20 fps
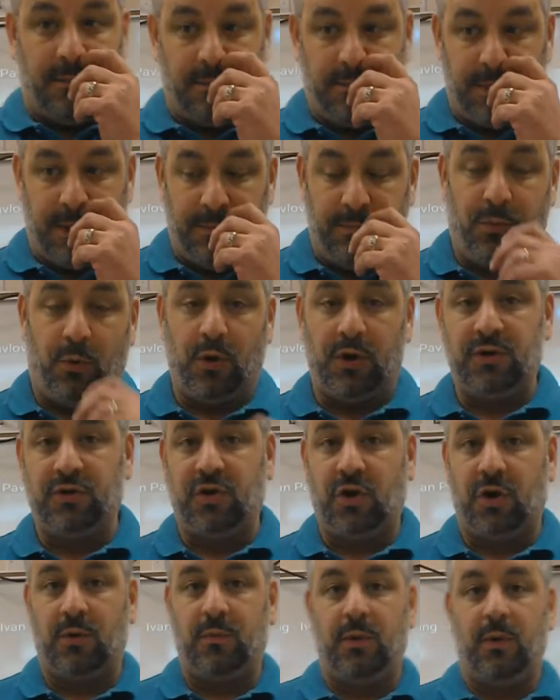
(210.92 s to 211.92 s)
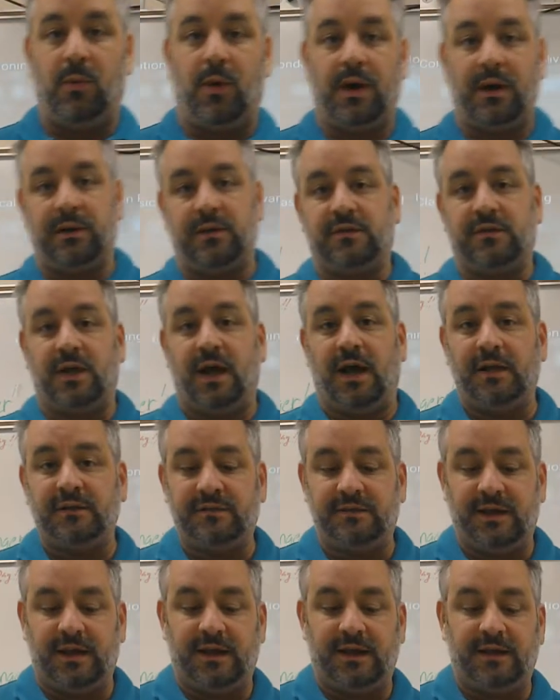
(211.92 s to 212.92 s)
important term we want to
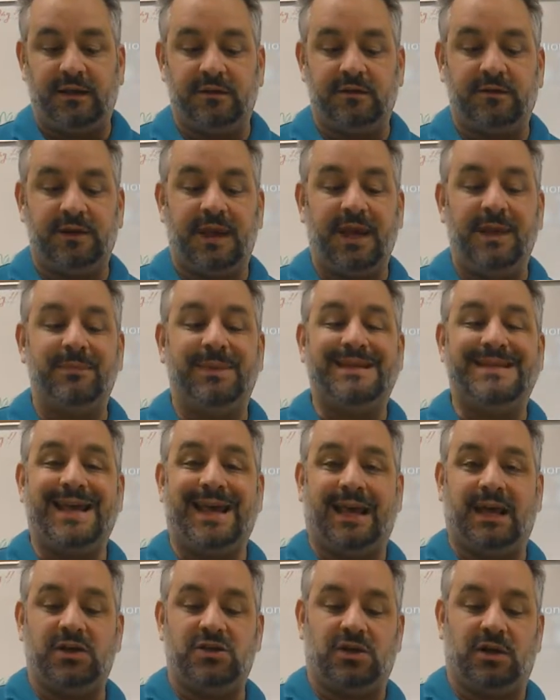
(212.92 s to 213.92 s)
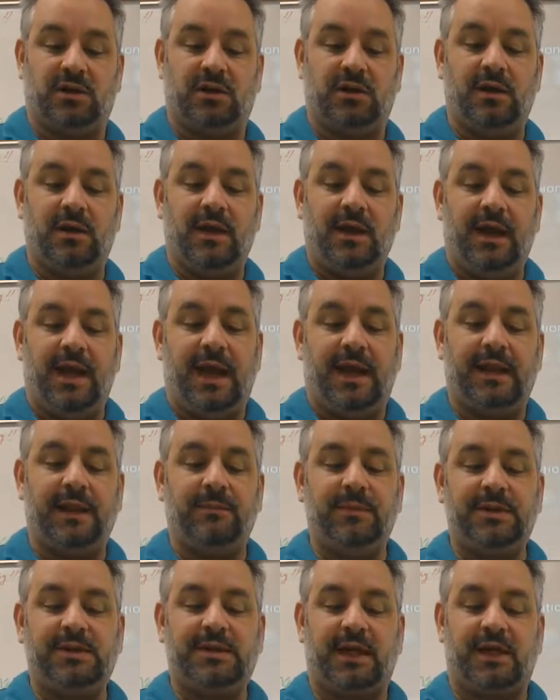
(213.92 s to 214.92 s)
discuss is imitation. And
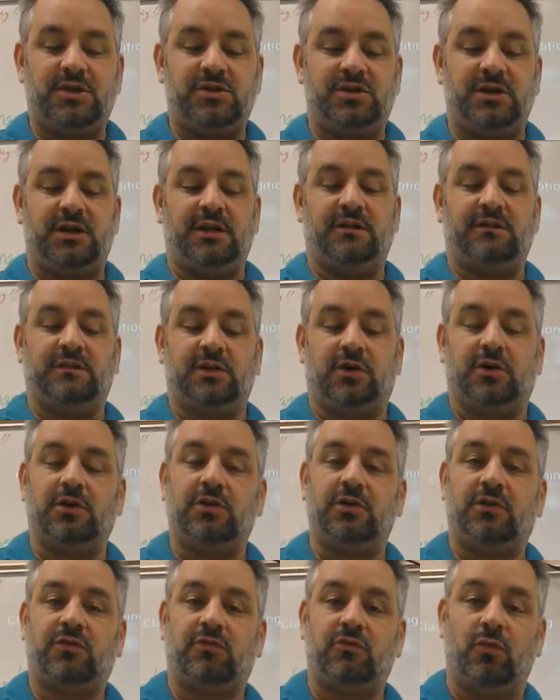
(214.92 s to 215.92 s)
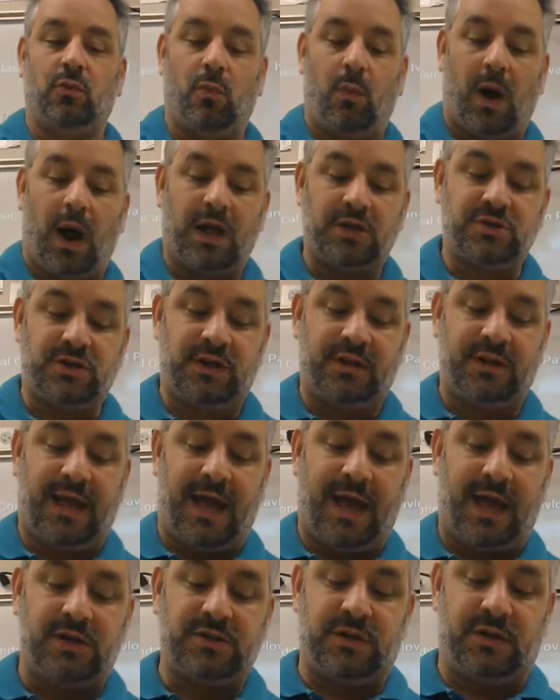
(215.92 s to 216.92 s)
imitation is learned through watching the
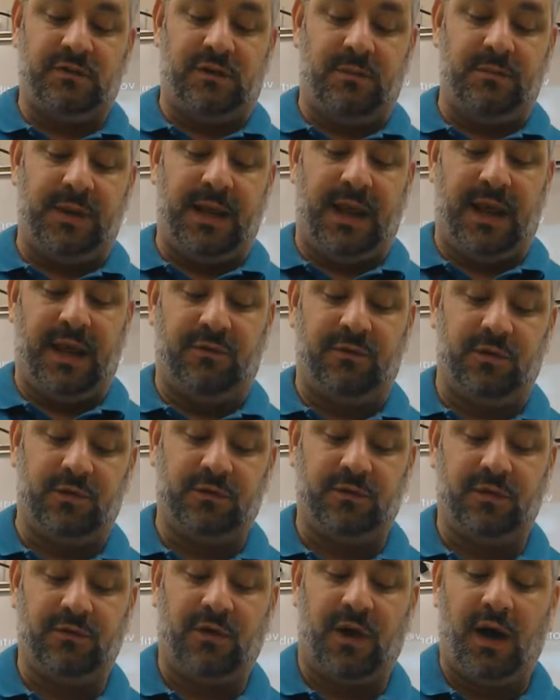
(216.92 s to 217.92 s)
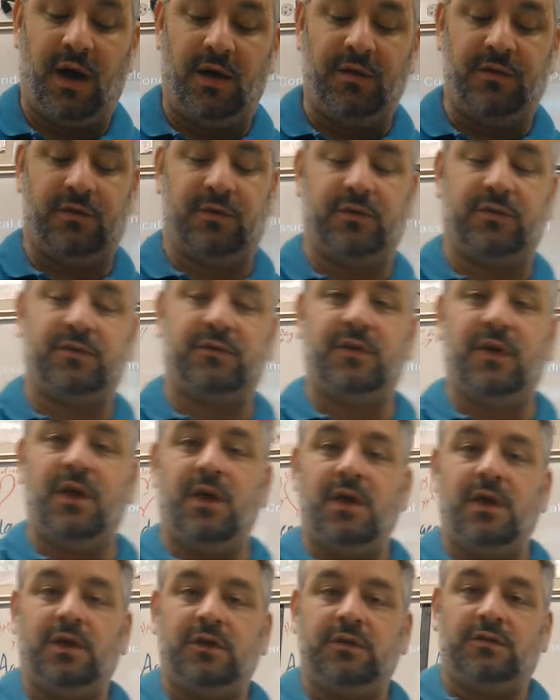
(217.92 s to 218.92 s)
actions and behaviors of others.
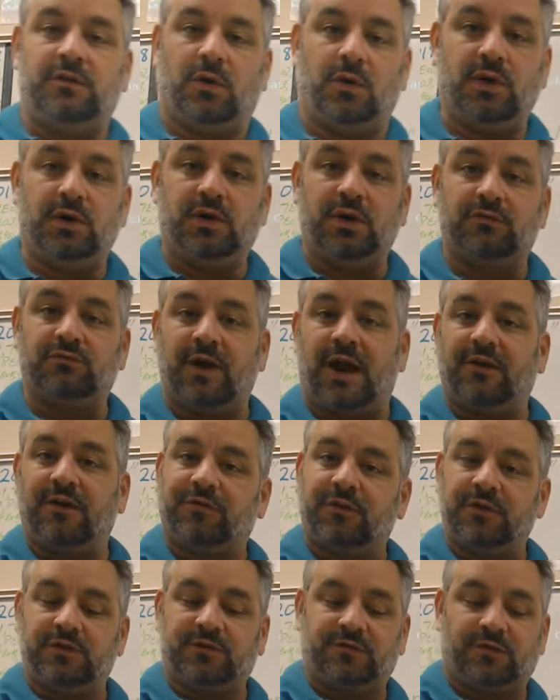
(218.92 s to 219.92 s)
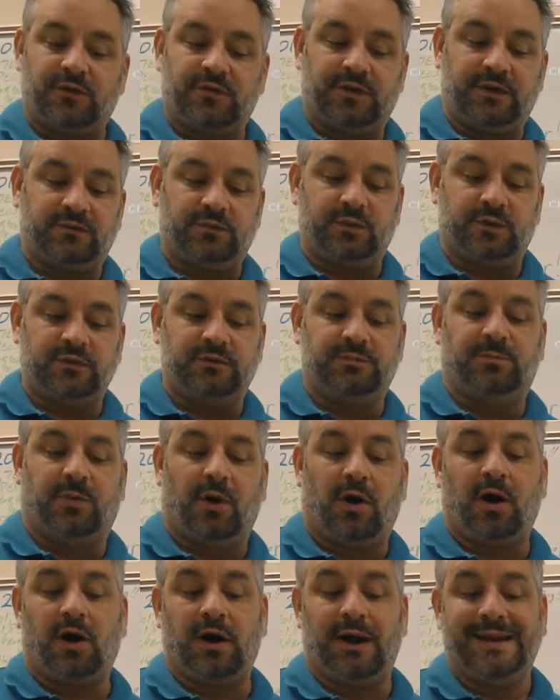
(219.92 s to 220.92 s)
So a good reference for this was
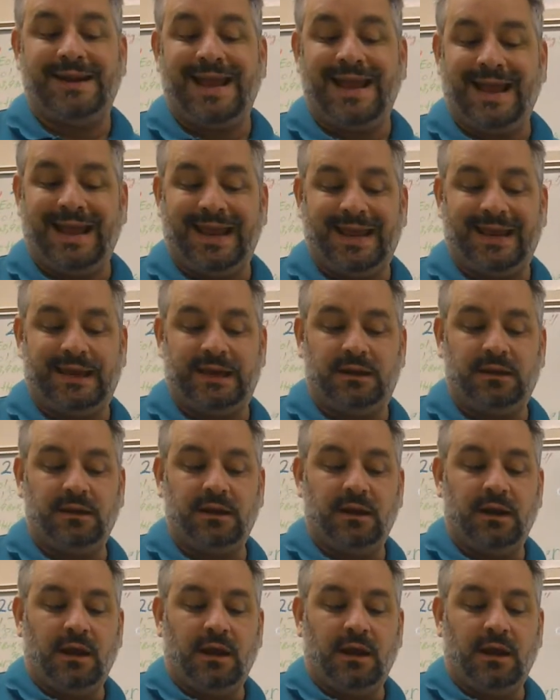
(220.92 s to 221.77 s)
Barr and Hain